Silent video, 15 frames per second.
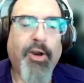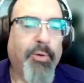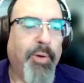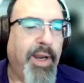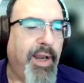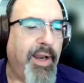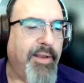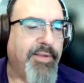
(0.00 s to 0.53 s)

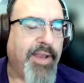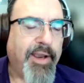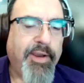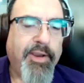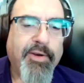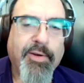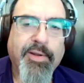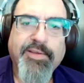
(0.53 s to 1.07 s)
Greetings. How
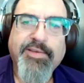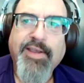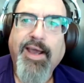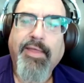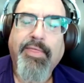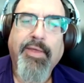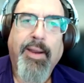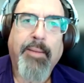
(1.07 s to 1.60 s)
you doing,
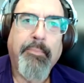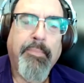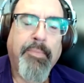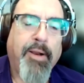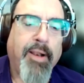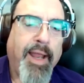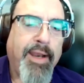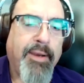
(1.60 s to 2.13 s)
Seth? I'm
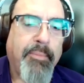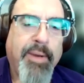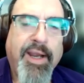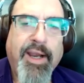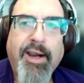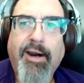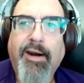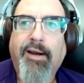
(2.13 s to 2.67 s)
glad to
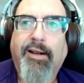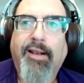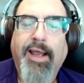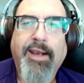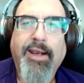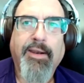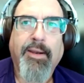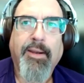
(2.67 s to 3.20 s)
be here.
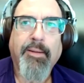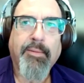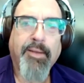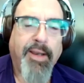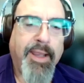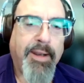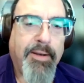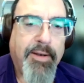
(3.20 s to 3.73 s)
Glad to
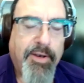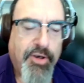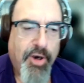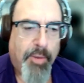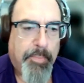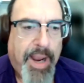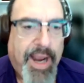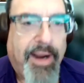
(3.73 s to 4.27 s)

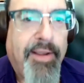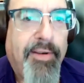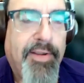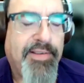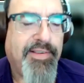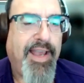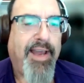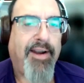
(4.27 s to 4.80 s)
jump back in
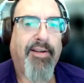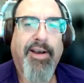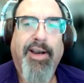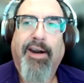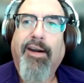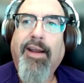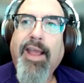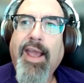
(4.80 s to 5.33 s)
the saddle
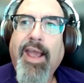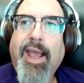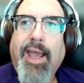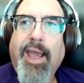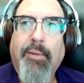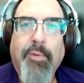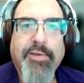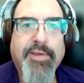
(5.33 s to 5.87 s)
here,
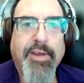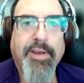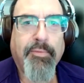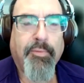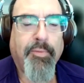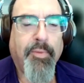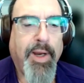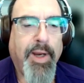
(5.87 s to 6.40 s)
and we'll see
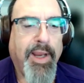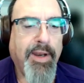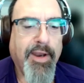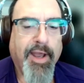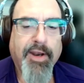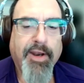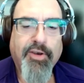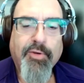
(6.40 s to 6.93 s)
if we
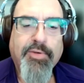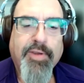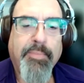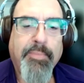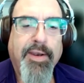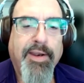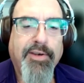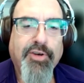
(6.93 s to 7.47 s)
can do
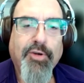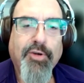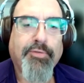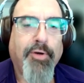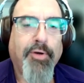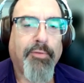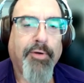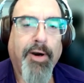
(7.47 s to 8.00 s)
something that's
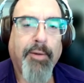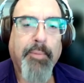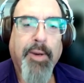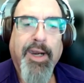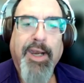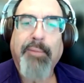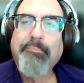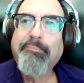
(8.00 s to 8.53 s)
useful for
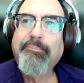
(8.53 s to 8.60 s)
everybody.